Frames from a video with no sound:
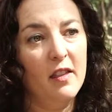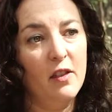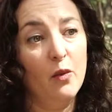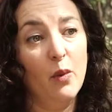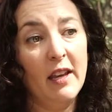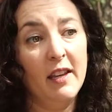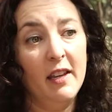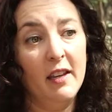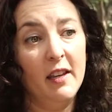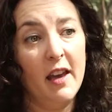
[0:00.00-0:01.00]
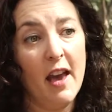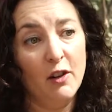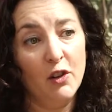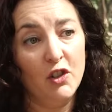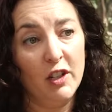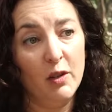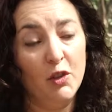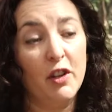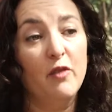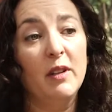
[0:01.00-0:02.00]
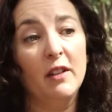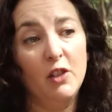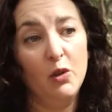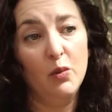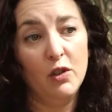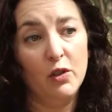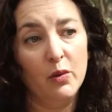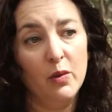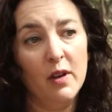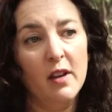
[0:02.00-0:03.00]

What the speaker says: the Reiki energy, which I've been attuned to